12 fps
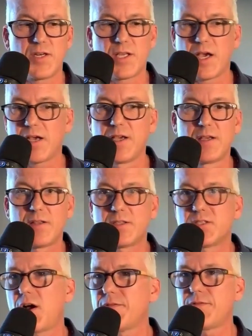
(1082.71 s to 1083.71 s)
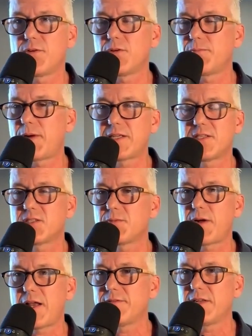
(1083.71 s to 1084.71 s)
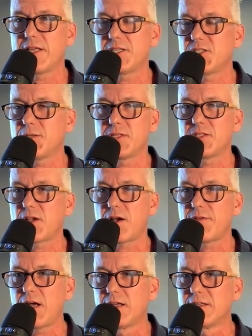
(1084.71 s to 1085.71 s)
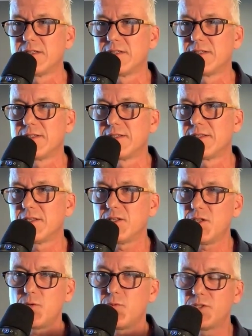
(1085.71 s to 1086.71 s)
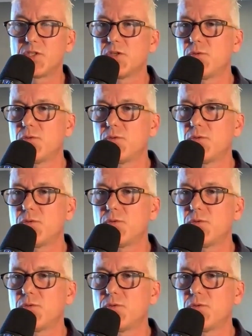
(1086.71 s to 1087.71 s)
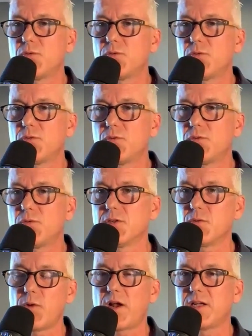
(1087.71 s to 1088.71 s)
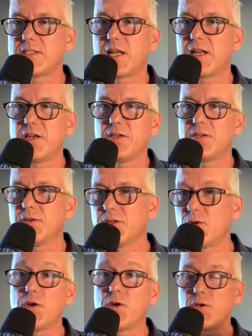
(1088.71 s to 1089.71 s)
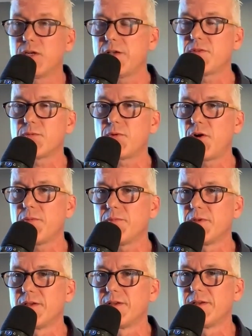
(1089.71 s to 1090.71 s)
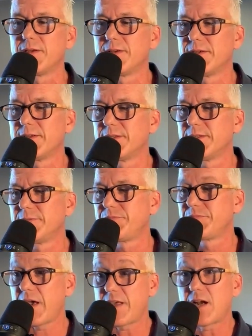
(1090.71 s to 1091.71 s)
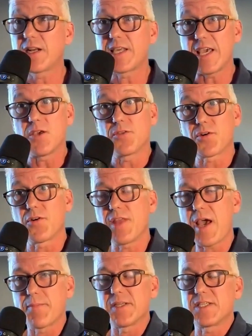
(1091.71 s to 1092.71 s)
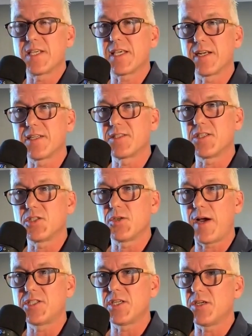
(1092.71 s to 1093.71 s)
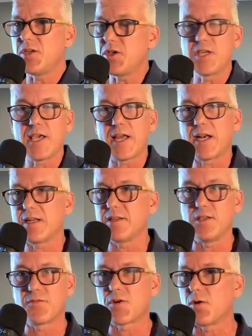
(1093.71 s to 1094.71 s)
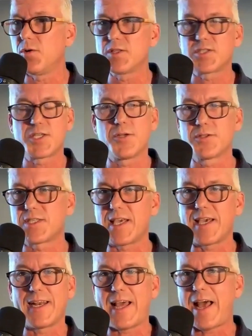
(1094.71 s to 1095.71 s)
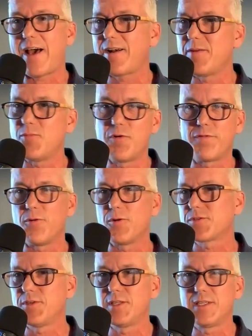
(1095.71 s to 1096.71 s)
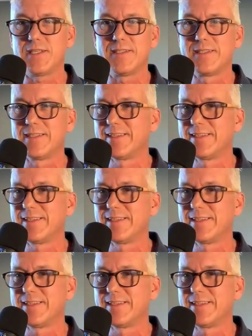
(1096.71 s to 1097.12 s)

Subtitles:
and you go, the time for participative leadership is over. You will do what I tell you, and you'll do it when I tell you to do it, or you'll leave the room. Now that'll get you through that particular situation, and you've got all the skills to get louder and more forceful and